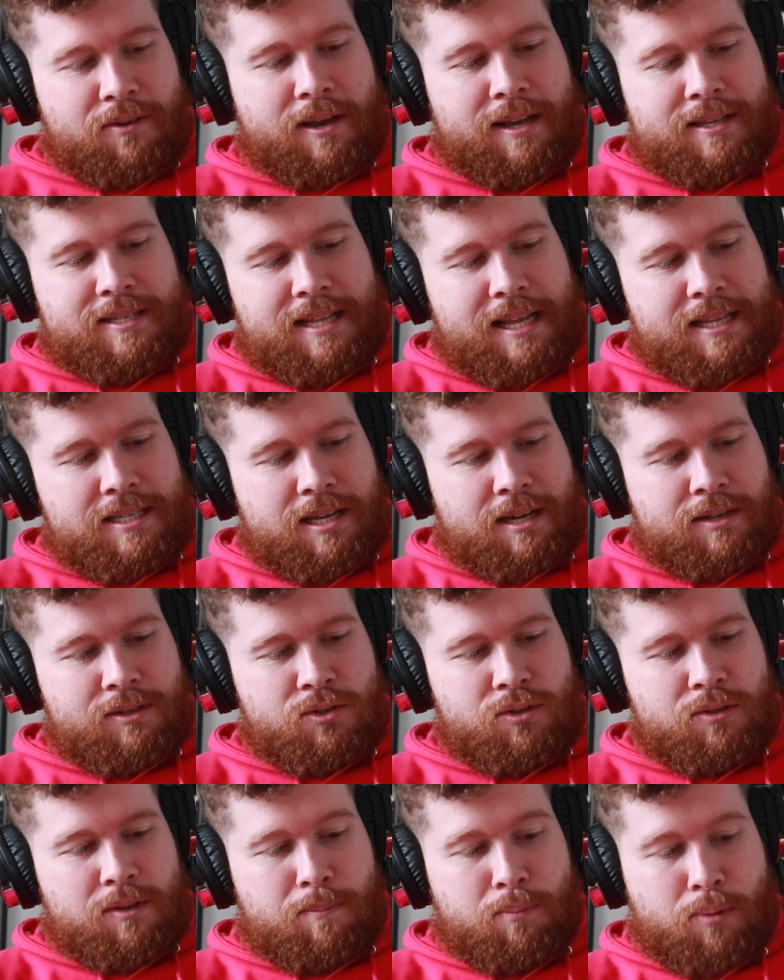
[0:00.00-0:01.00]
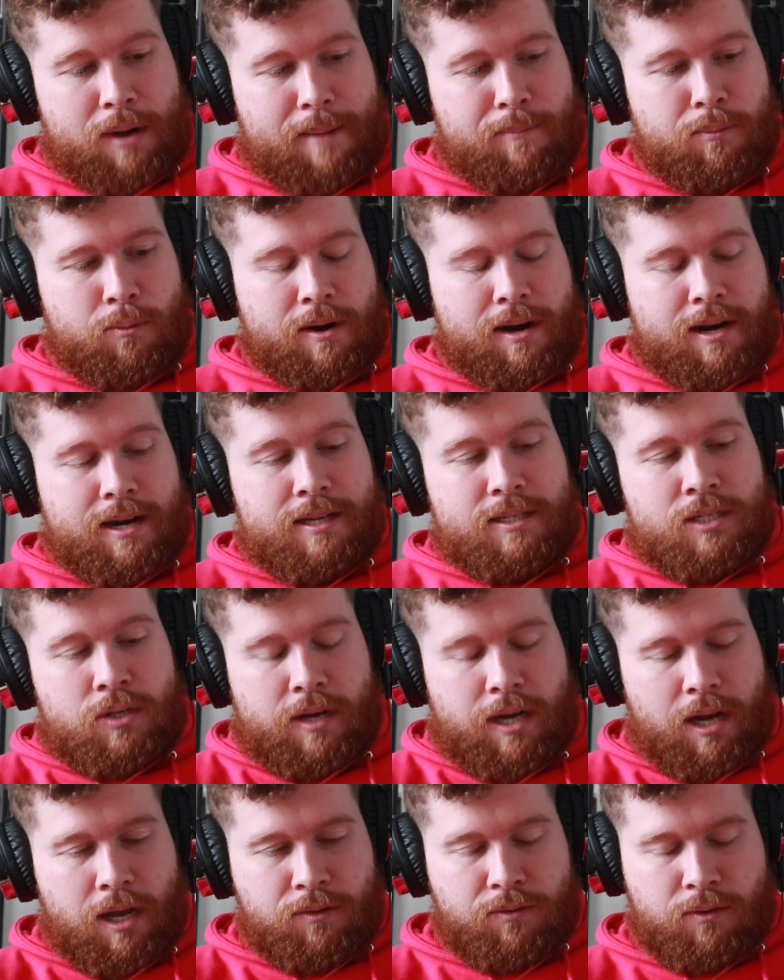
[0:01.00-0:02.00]
Okay, so that's gotten through the prep work. So I
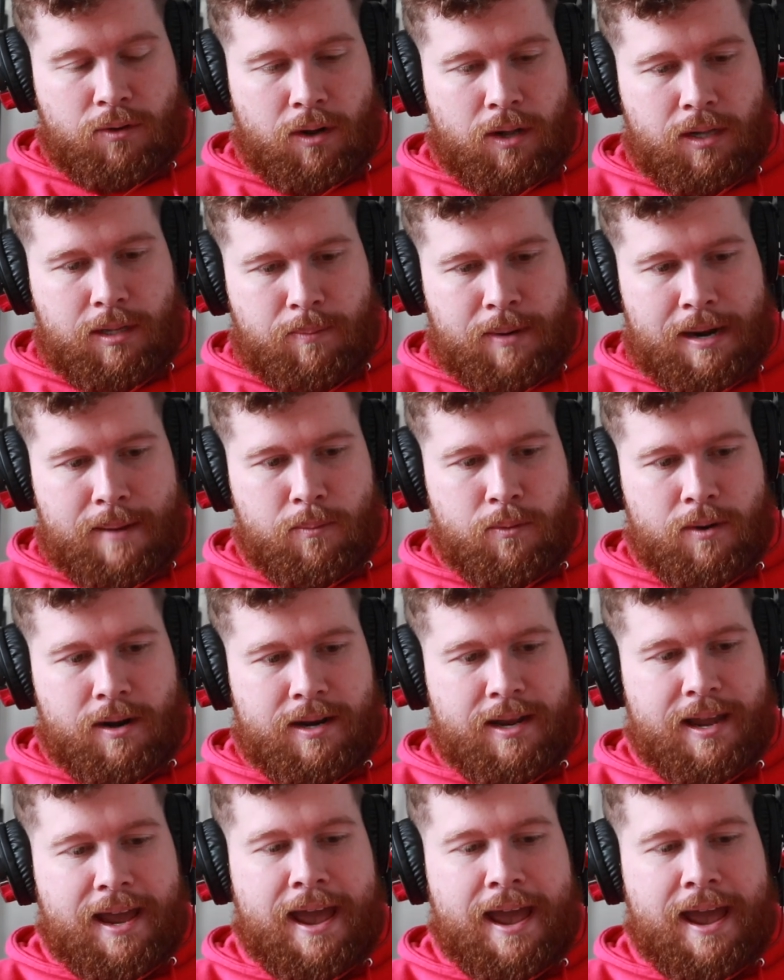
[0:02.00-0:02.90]
got through all the prep work.